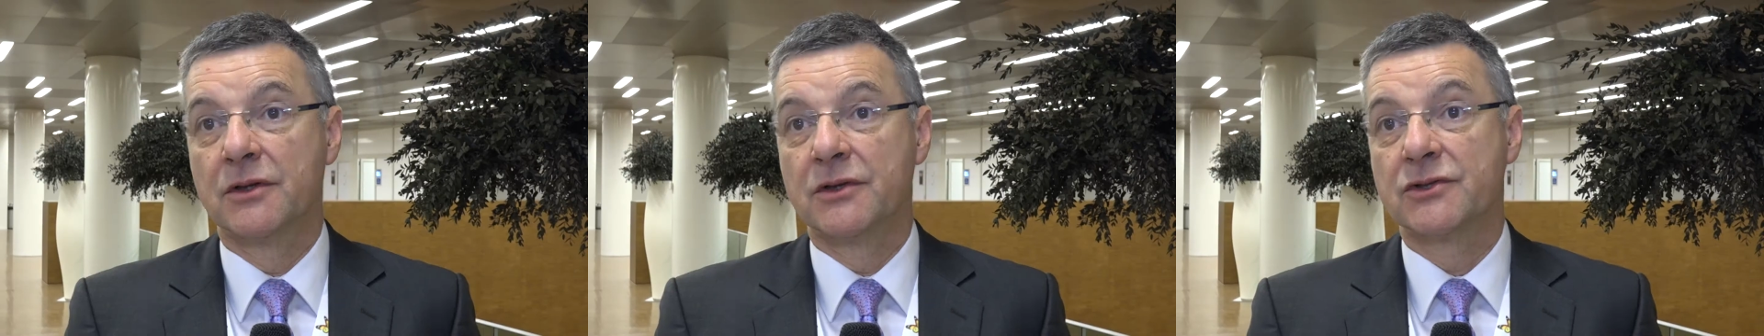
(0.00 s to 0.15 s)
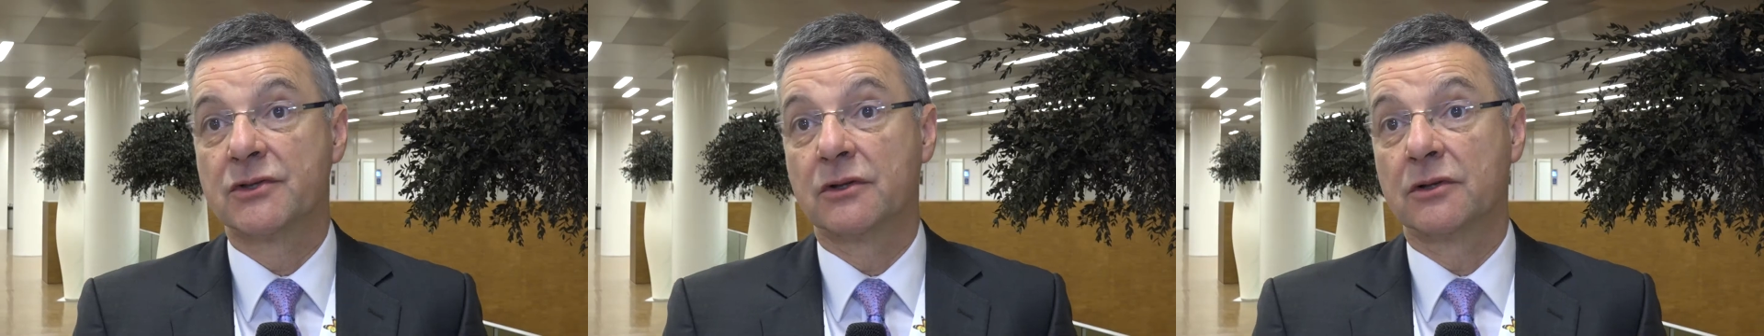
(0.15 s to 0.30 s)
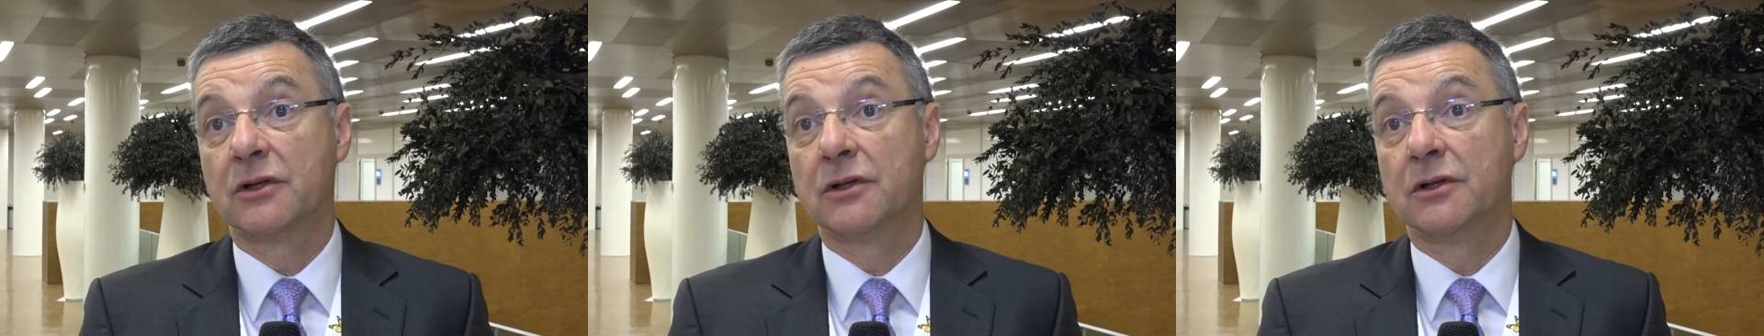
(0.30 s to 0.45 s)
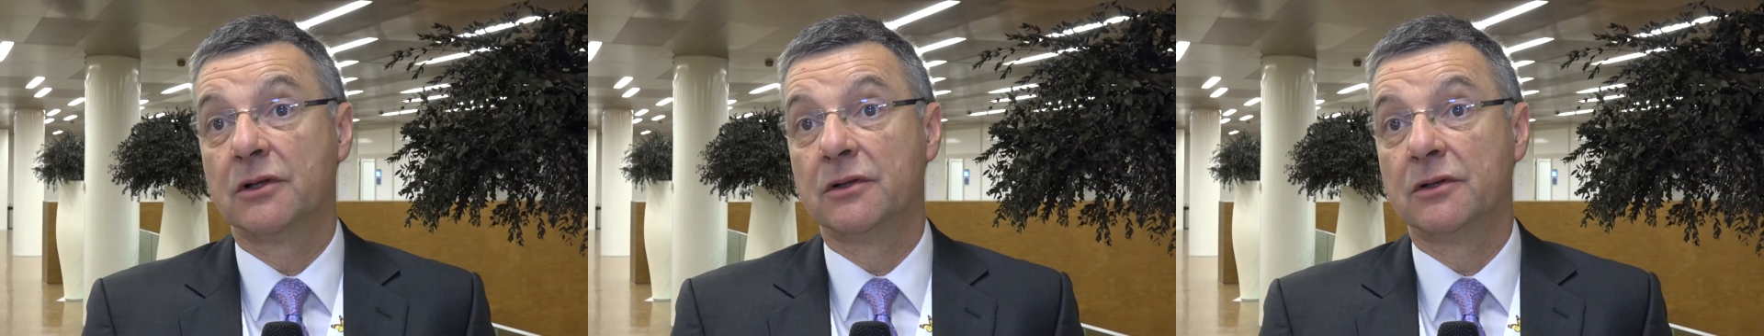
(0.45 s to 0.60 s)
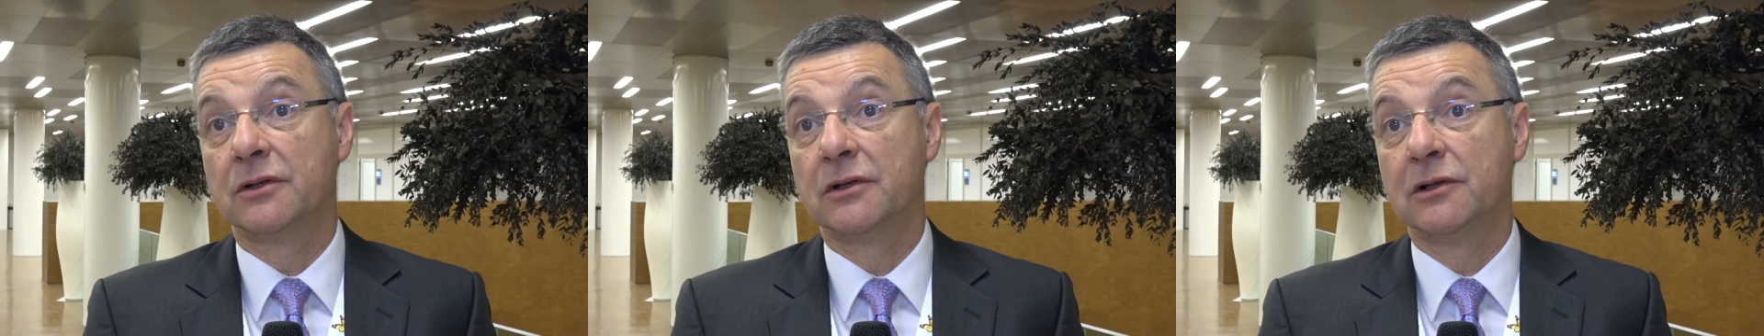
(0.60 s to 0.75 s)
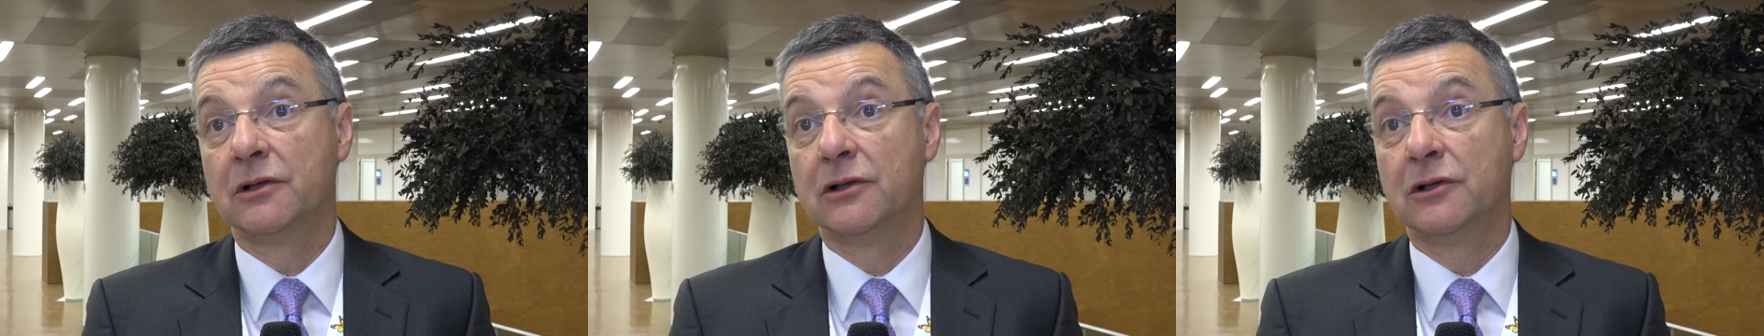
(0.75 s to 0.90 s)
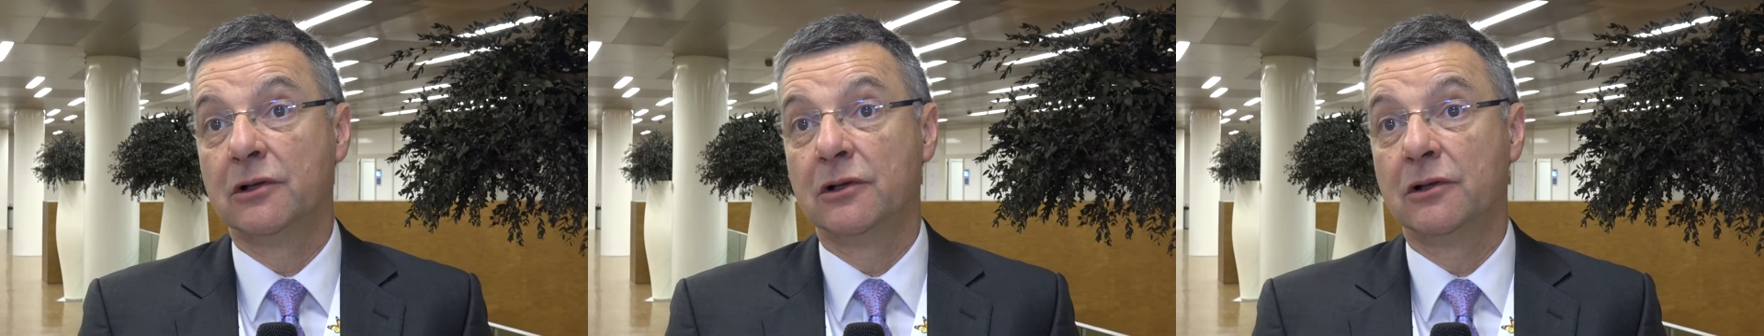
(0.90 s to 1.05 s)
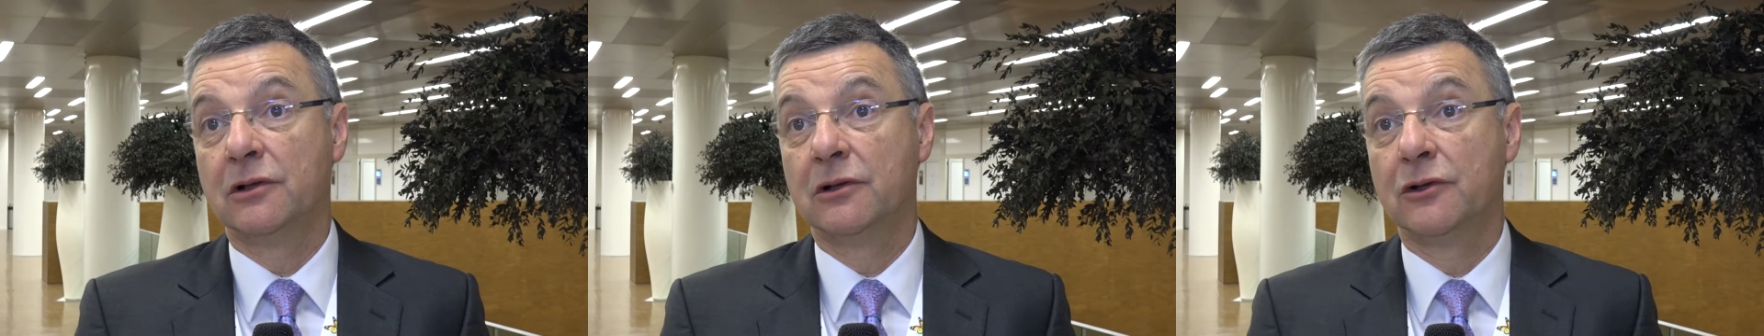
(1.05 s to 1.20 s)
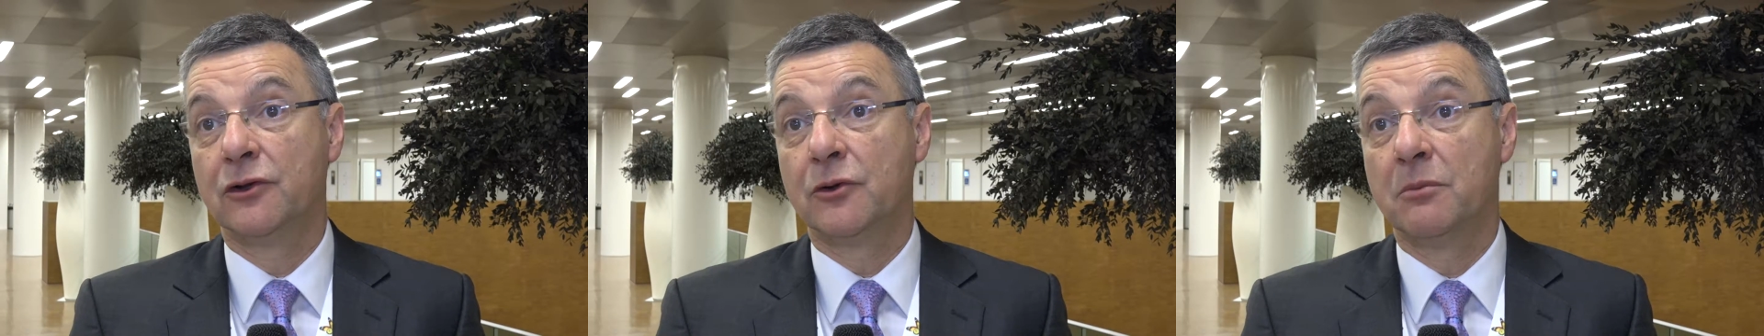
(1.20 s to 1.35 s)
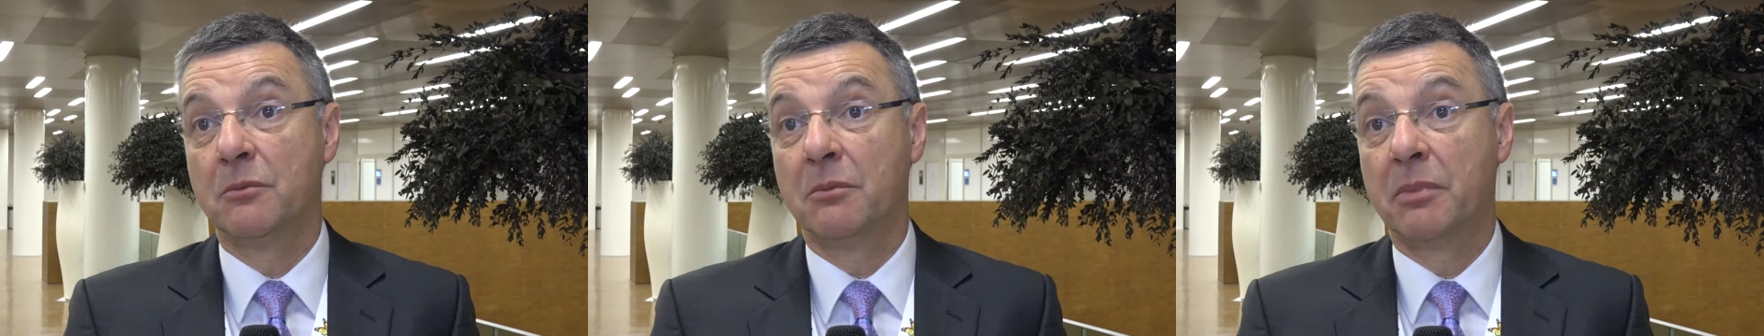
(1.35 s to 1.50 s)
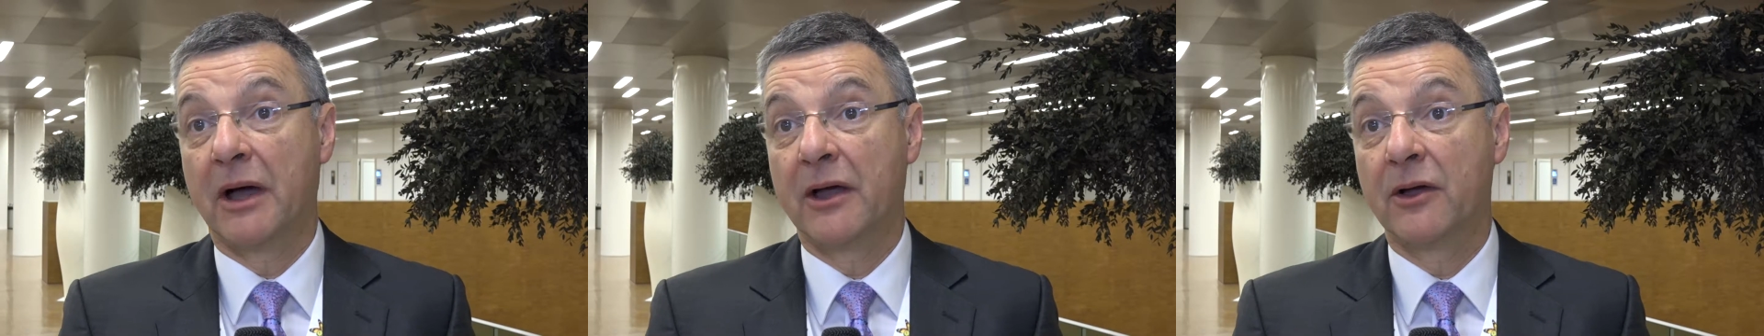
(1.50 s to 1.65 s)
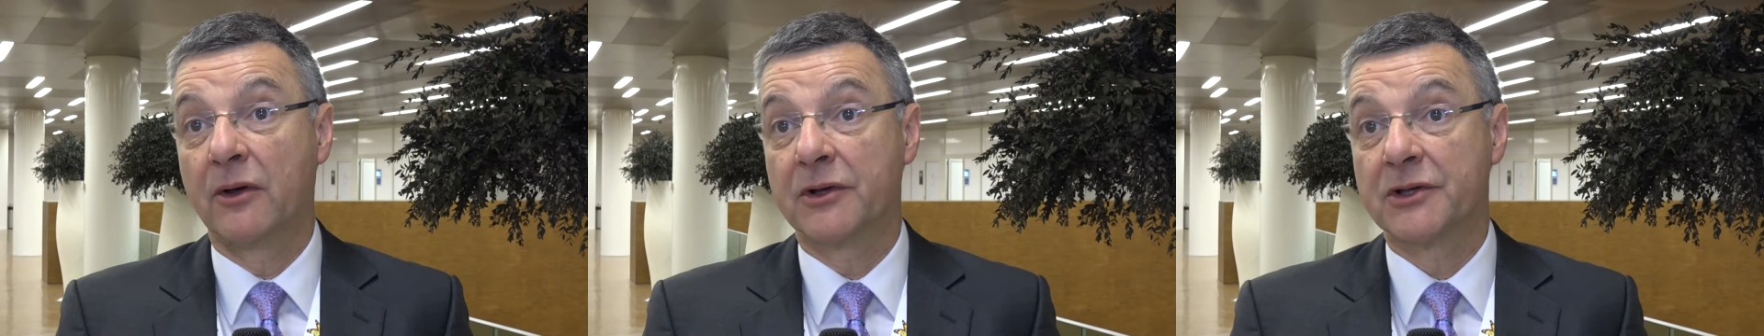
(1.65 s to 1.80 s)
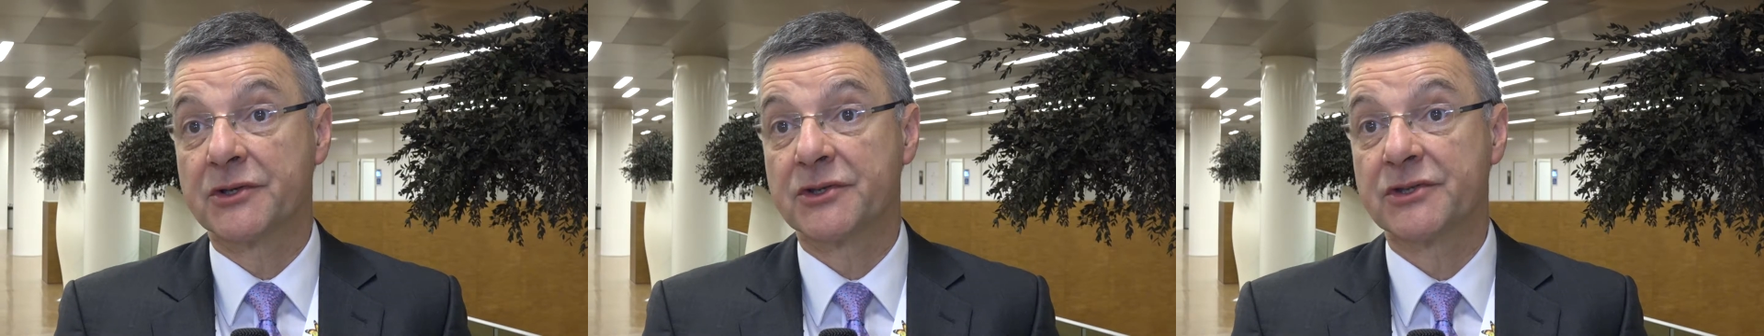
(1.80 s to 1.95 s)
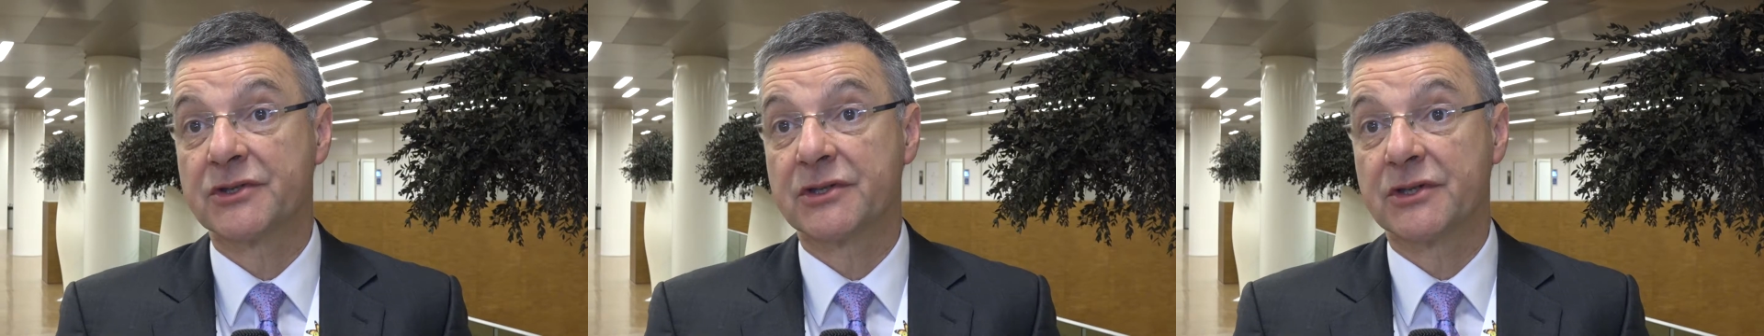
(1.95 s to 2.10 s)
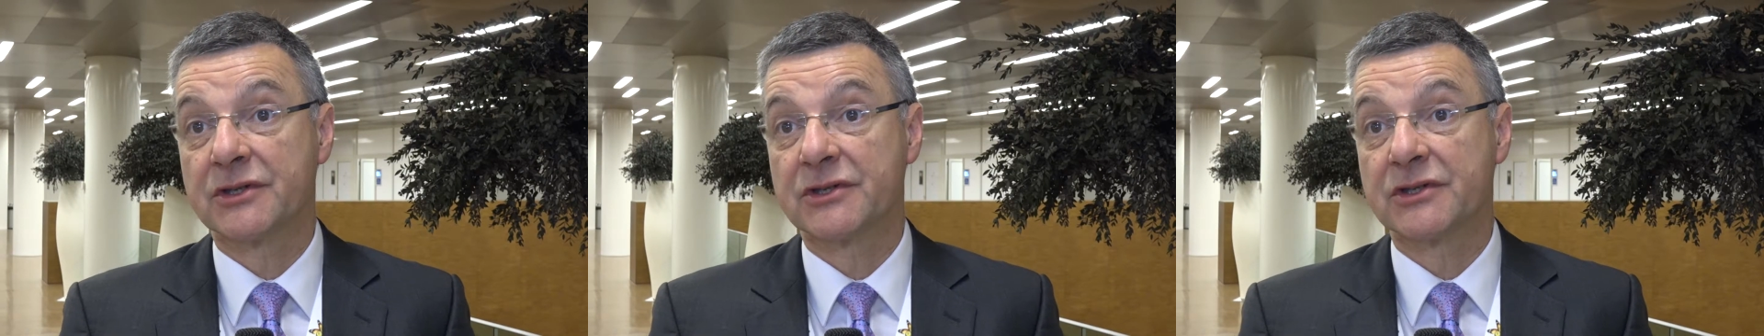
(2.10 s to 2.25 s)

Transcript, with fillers: So the LUME-BioNIS uh,